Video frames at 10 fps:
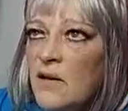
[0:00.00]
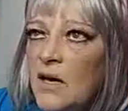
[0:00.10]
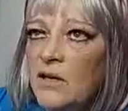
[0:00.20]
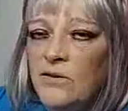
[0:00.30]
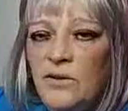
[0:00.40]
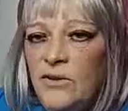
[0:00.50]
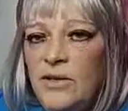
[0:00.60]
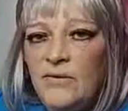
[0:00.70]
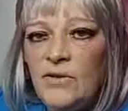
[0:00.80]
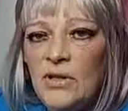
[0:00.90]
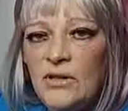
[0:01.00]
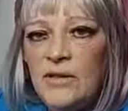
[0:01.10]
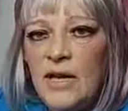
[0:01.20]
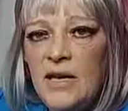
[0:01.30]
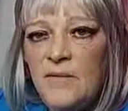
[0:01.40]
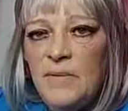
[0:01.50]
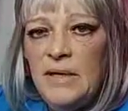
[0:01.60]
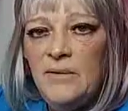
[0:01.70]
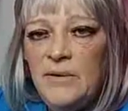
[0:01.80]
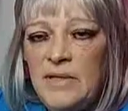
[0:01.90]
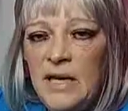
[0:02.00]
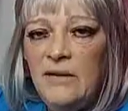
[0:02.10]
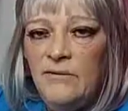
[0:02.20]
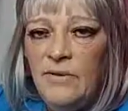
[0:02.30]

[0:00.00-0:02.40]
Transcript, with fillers: I don't know. You'd have to look that up, but it would take a